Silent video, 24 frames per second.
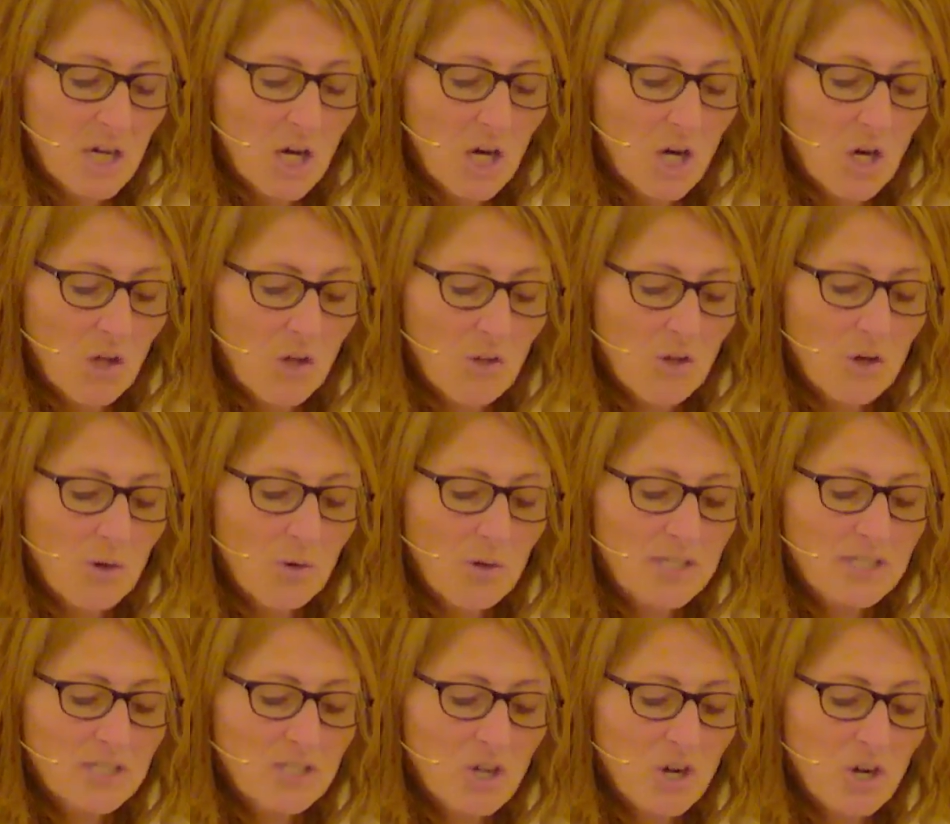Although
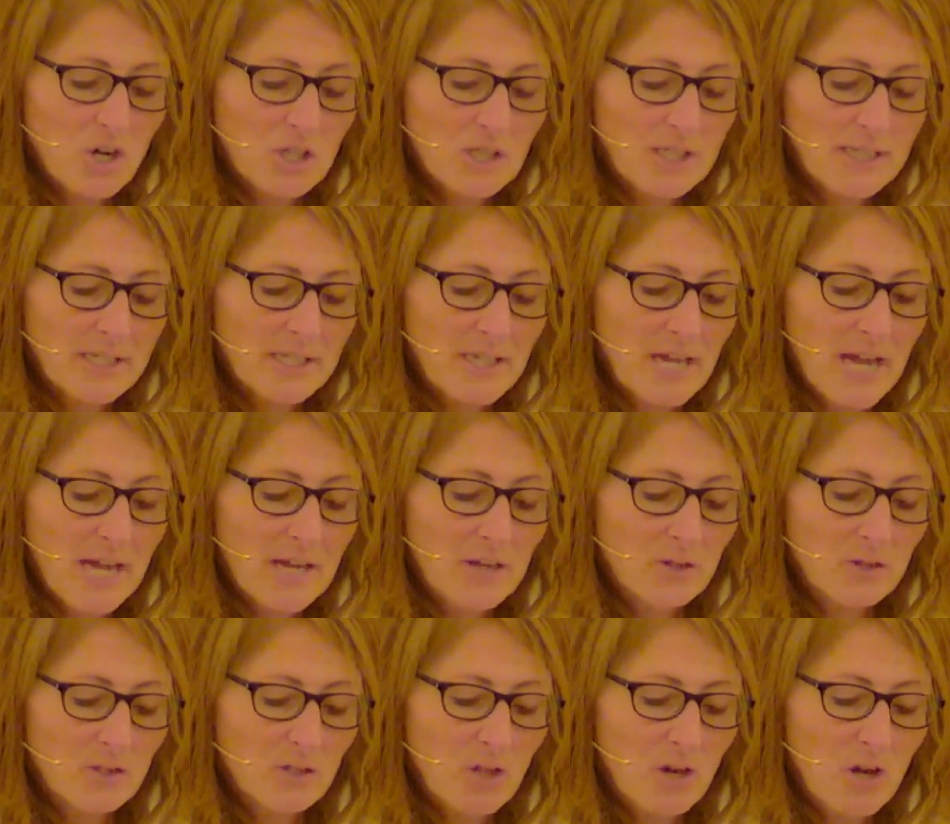it is hardly an
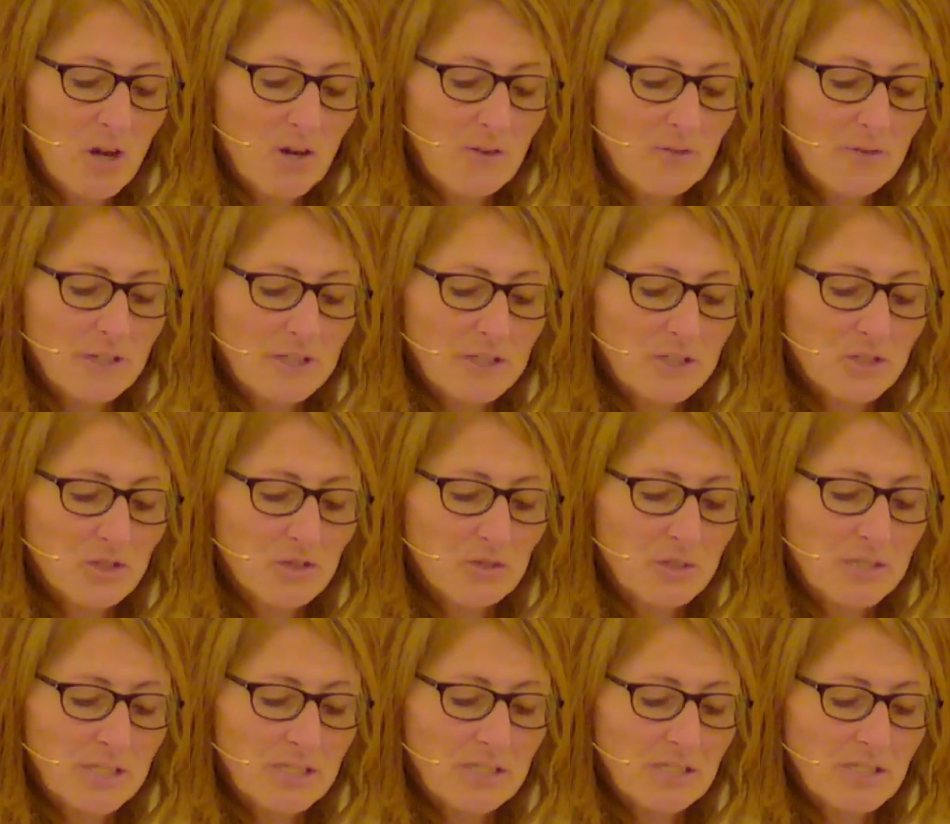iron law of
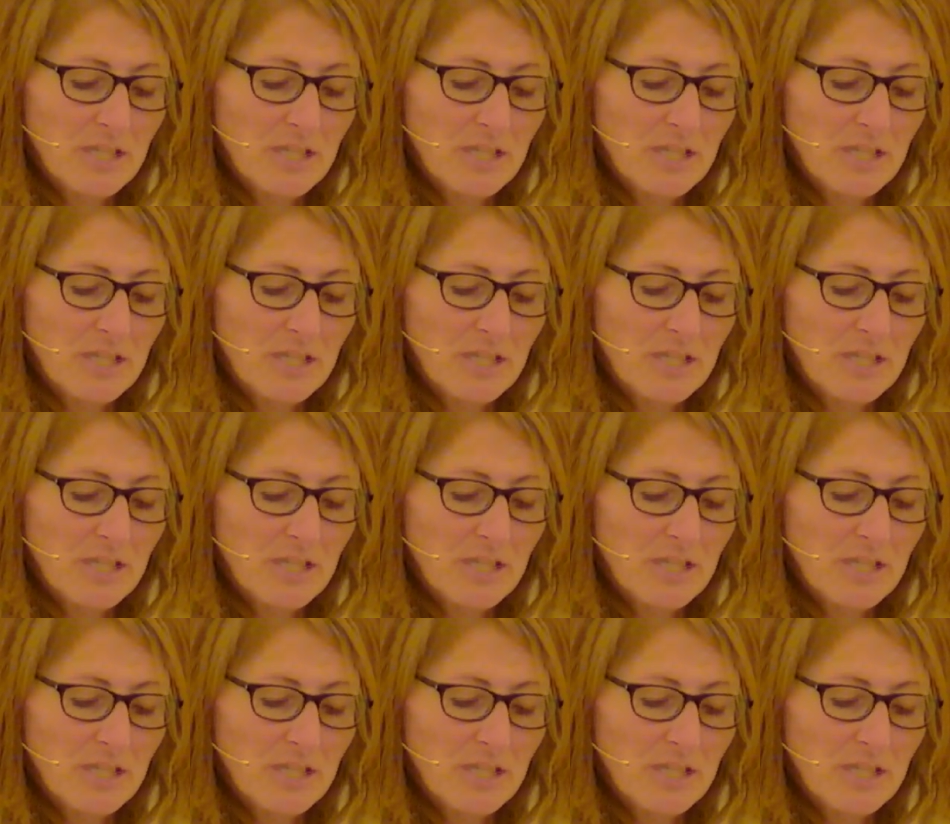history,